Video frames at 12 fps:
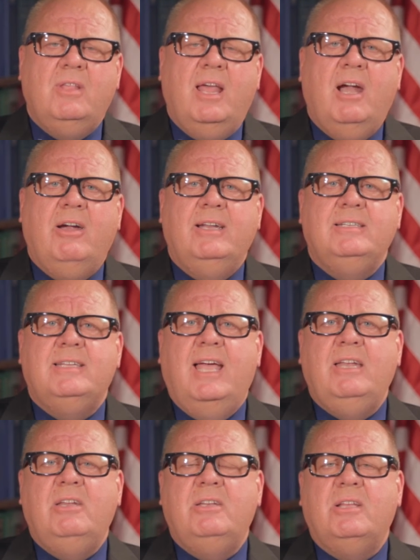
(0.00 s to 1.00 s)
that are
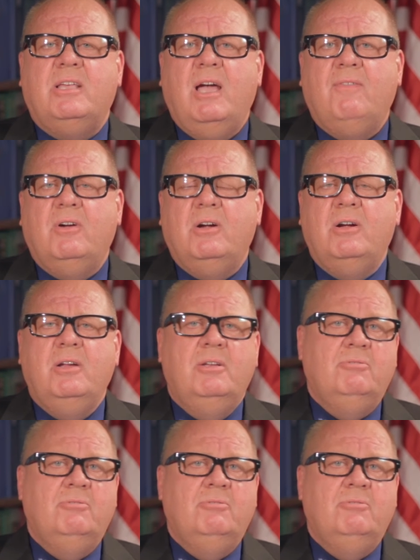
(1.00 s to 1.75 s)
intended to cover